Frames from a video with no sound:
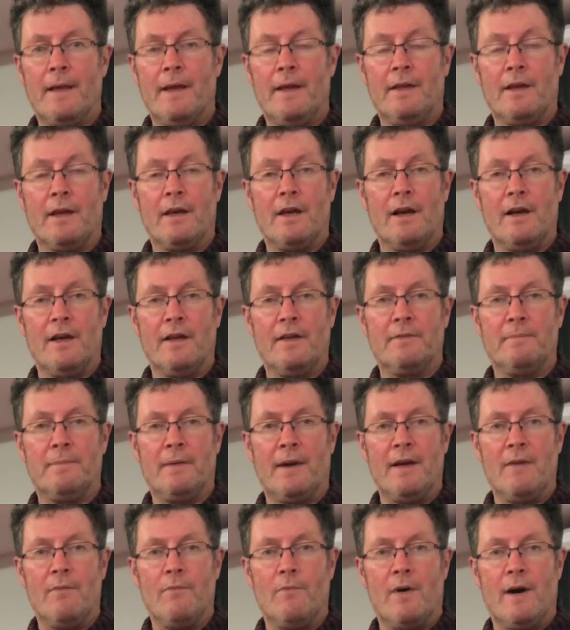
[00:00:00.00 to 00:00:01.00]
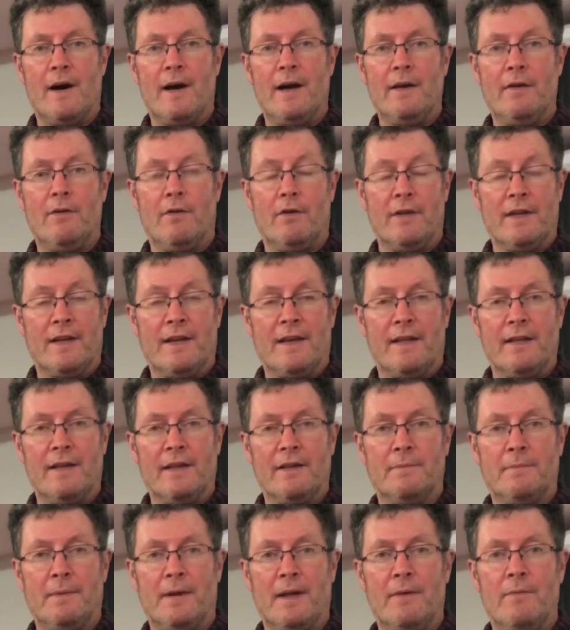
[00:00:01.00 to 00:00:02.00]
and they can't explain why, or they can't
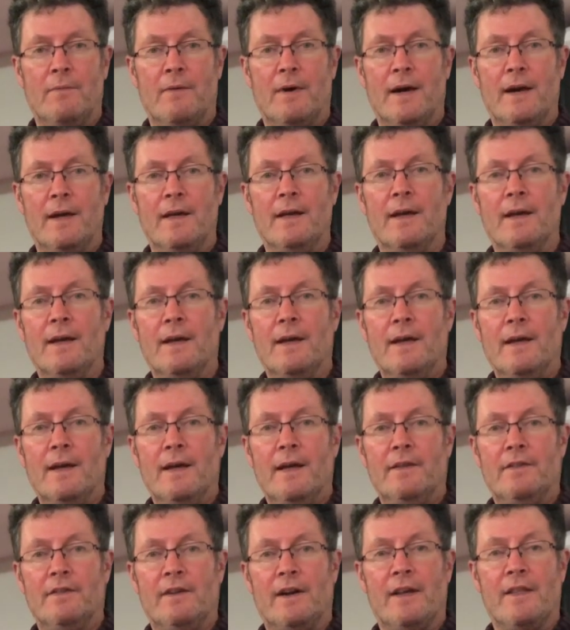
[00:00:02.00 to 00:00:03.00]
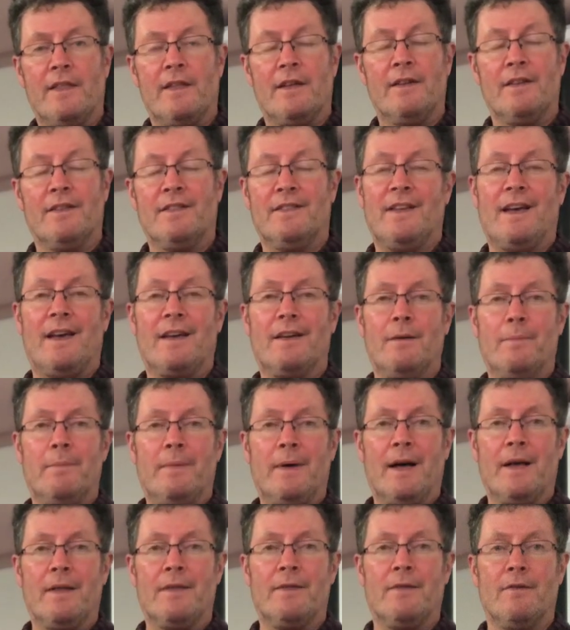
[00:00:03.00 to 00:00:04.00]
explain why, is either a
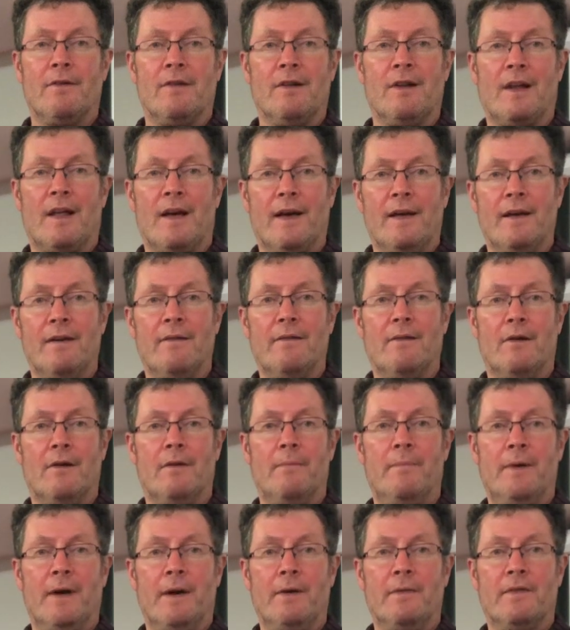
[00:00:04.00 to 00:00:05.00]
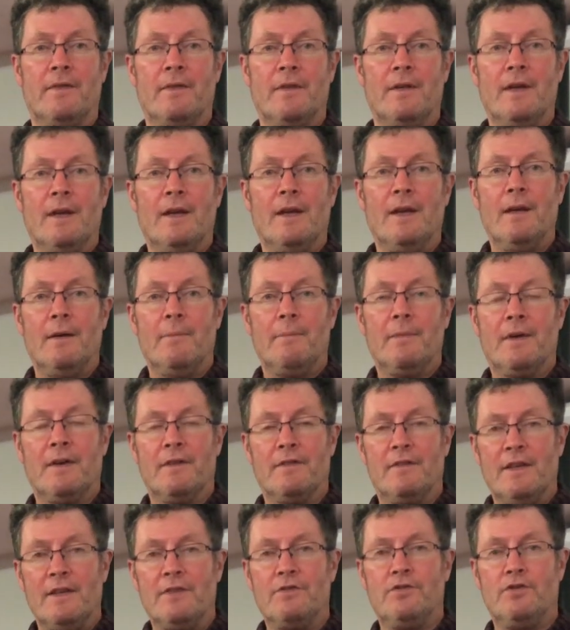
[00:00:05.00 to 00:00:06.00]
psychopath or a liar or both,
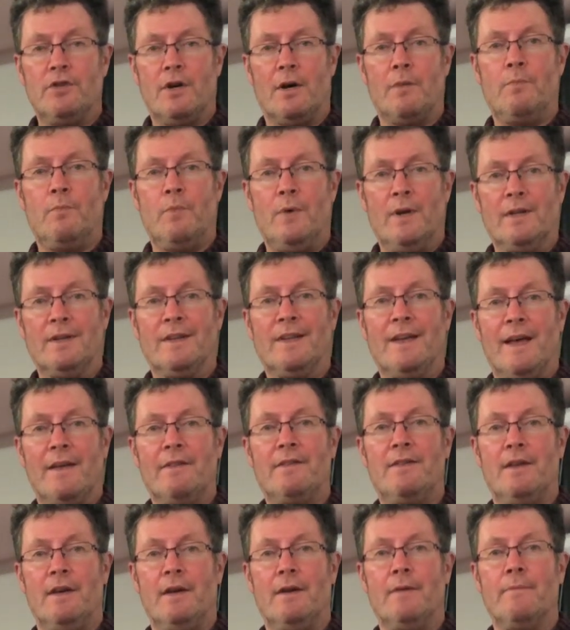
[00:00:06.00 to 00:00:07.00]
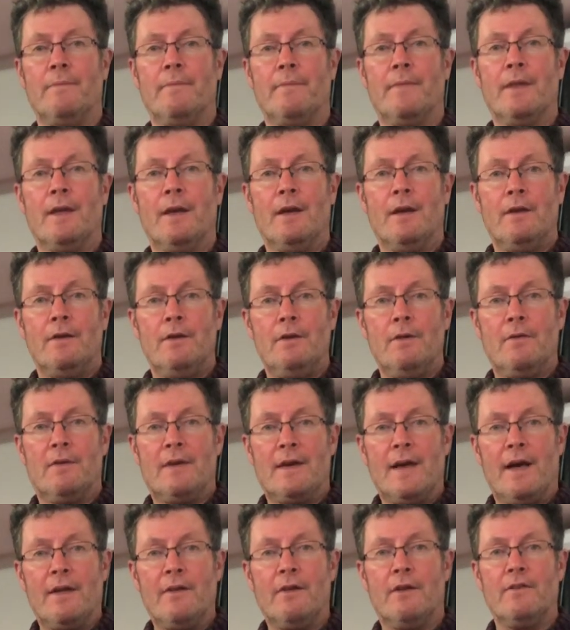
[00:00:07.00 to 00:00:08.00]
because this job will get to you. You
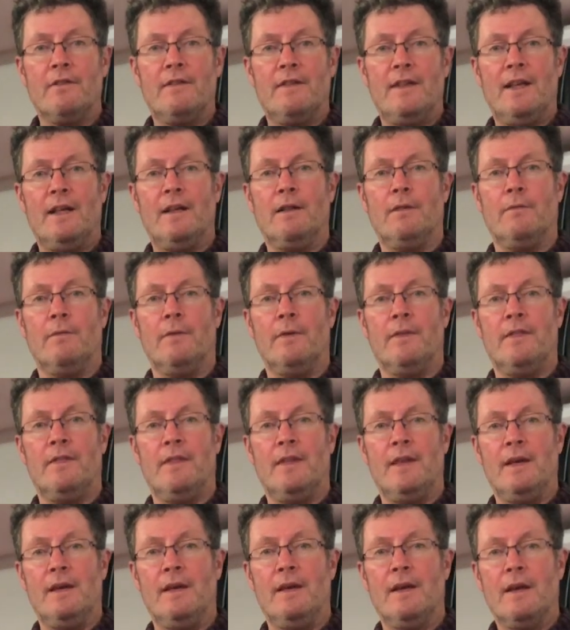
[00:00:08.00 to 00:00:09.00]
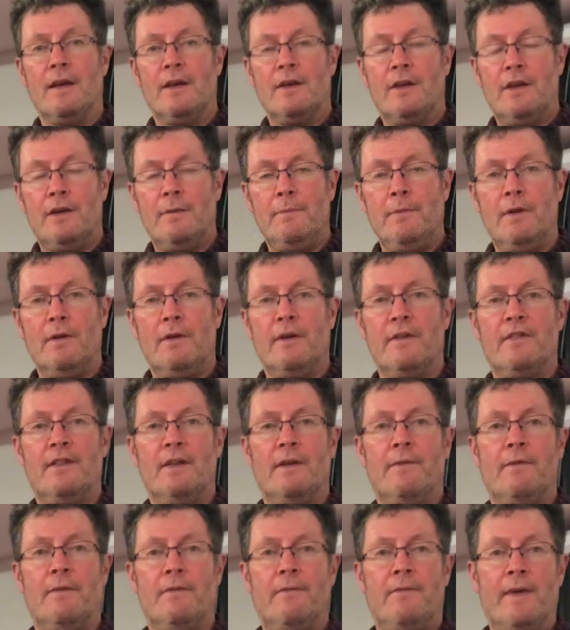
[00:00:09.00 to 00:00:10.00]
cannot deal with the
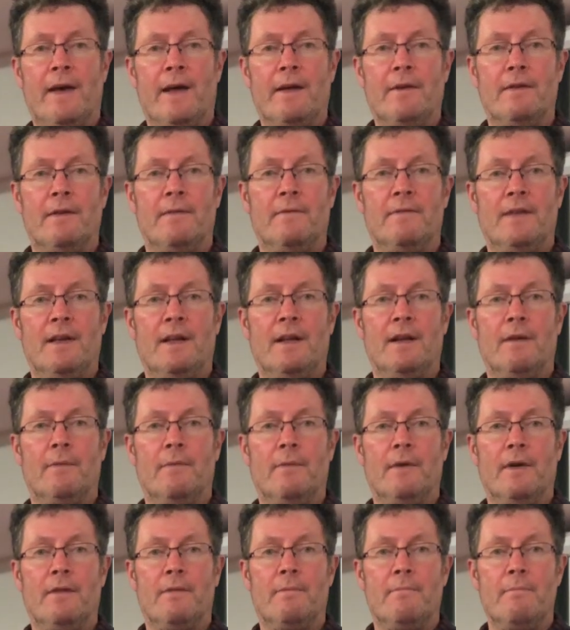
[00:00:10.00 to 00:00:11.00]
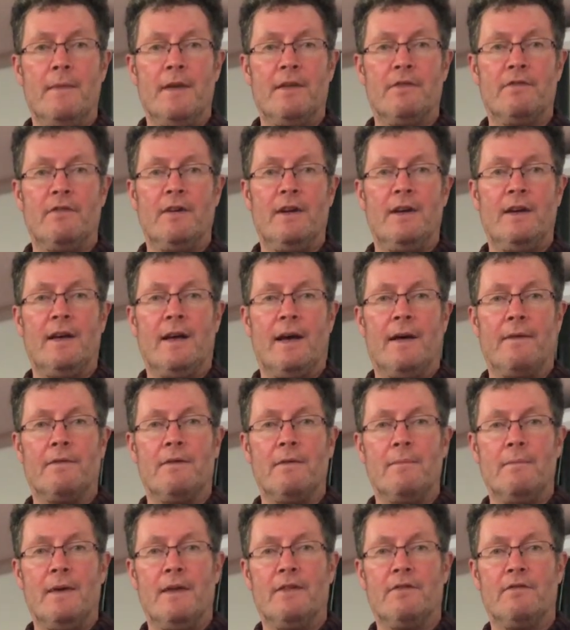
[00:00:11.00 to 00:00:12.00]
cumulative effect of dealing with misery,
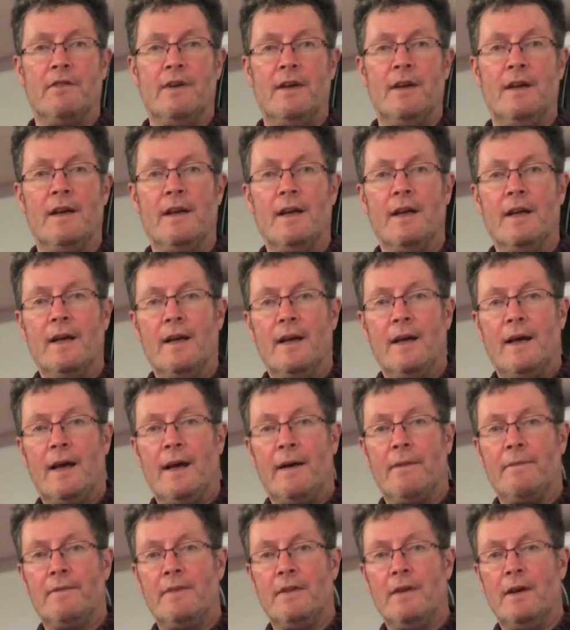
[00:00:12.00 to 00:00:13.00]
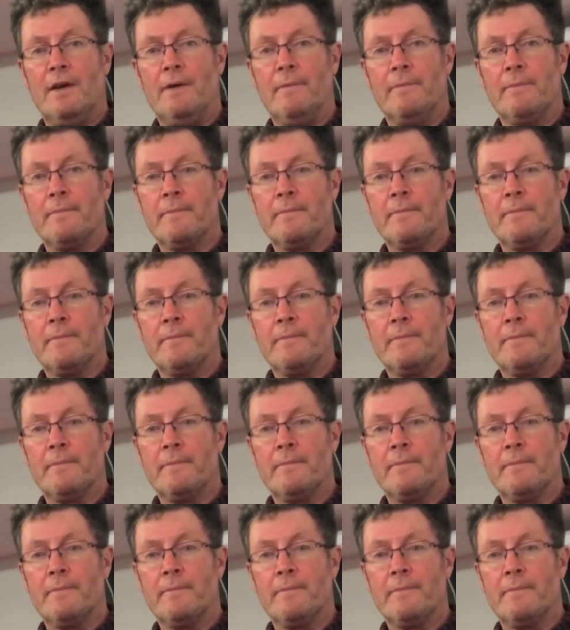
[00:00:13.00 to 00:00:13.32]
after